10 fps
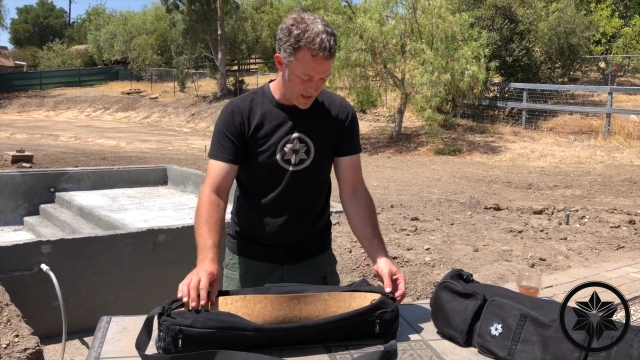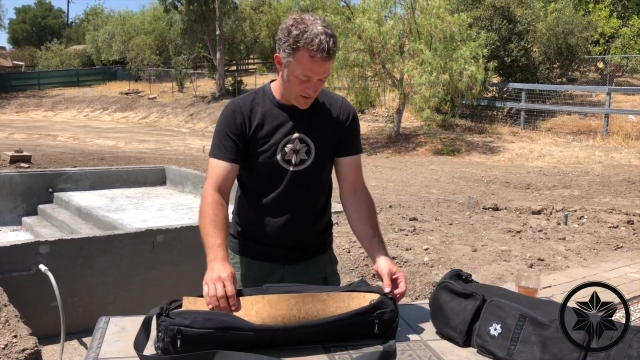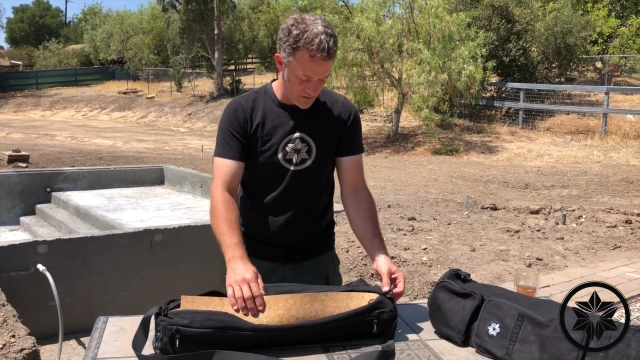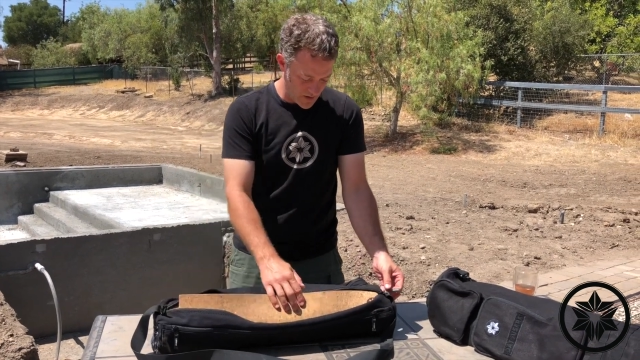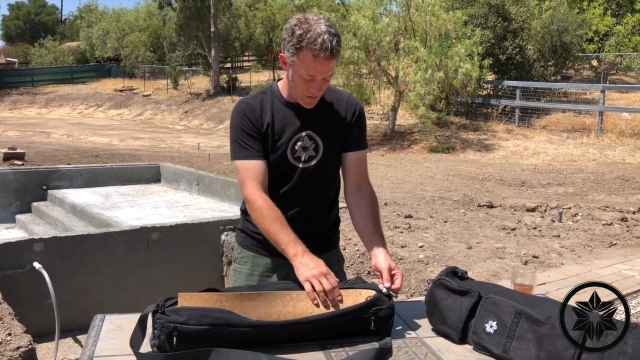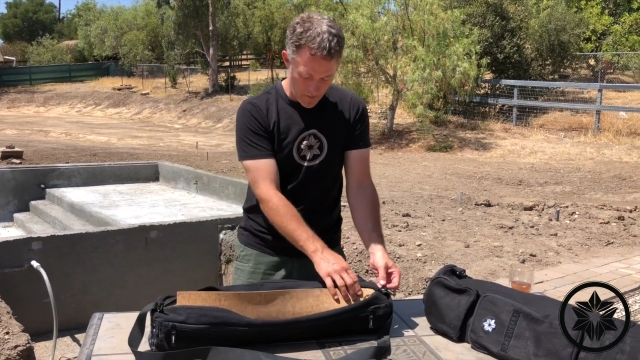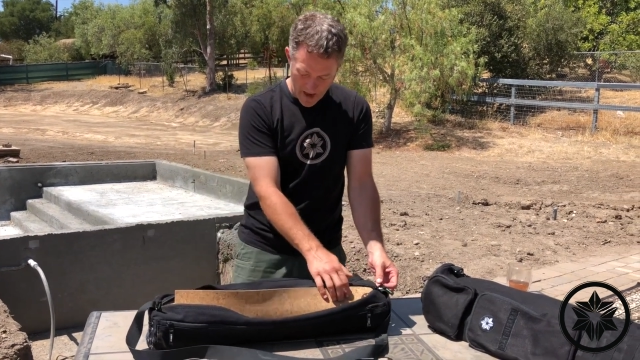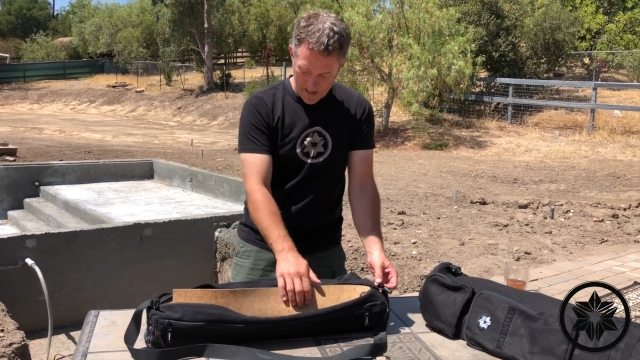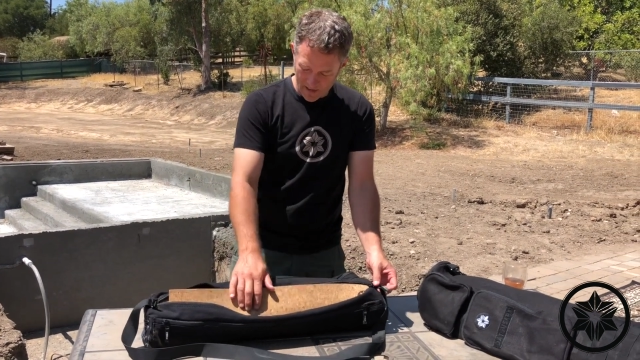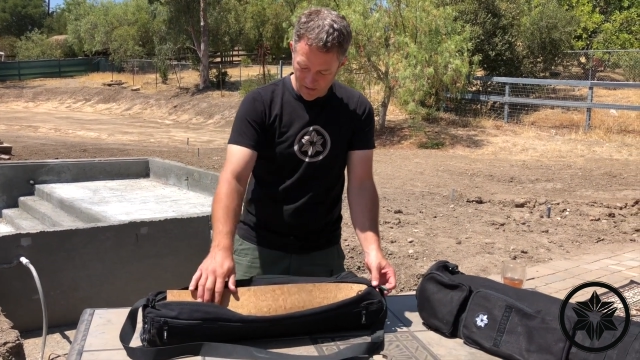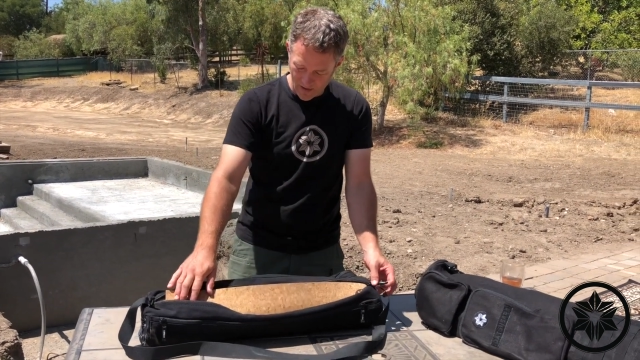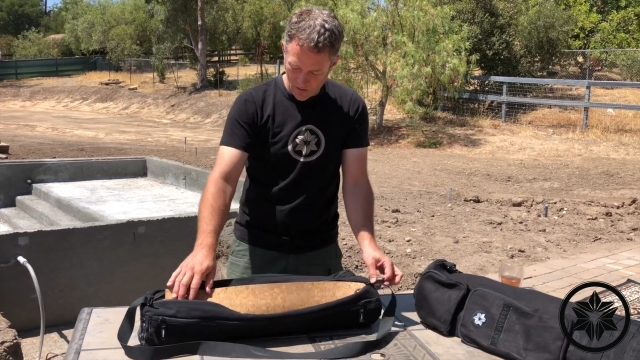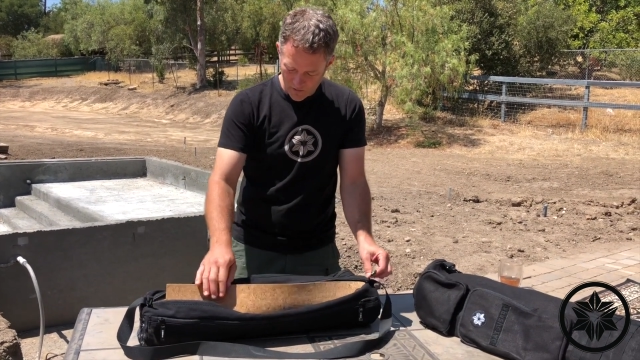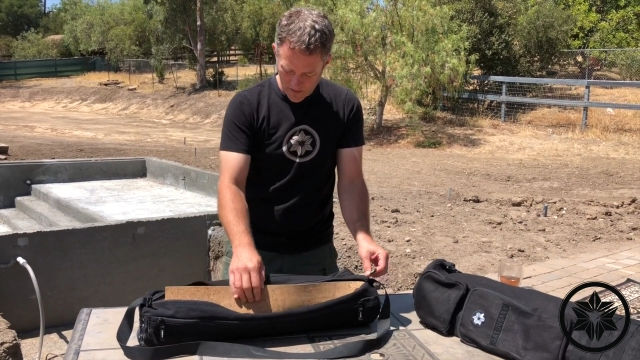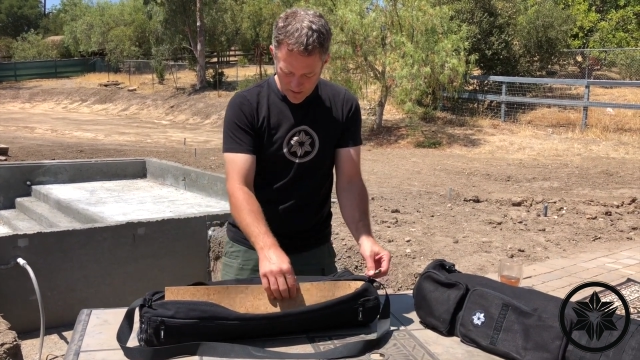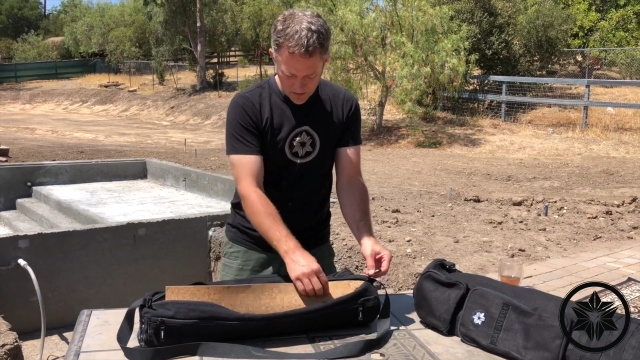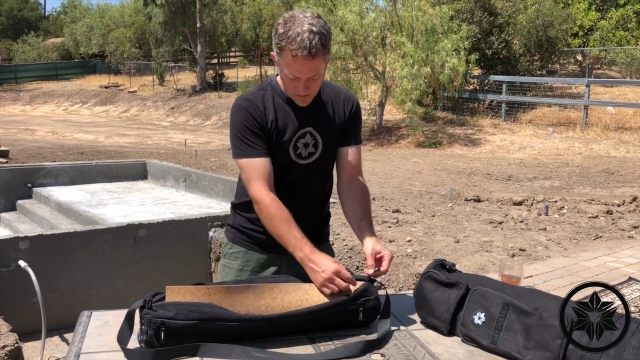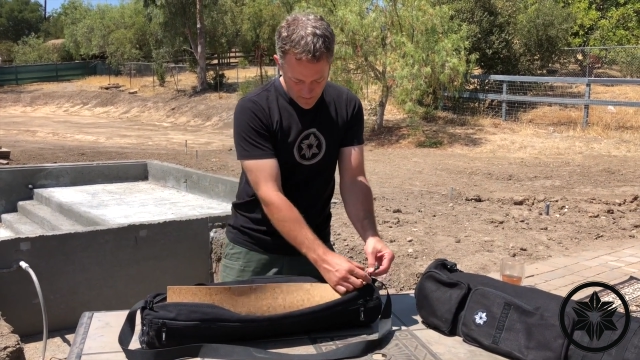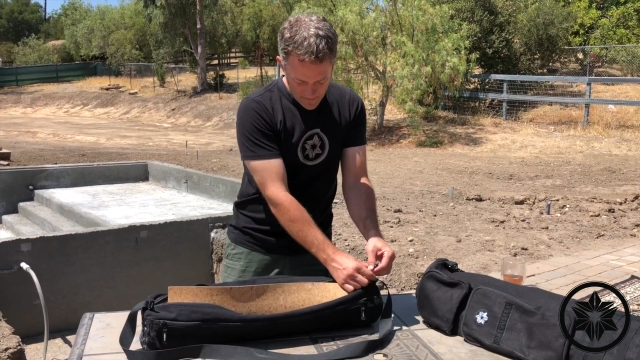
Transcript: Now, even though the bag itself here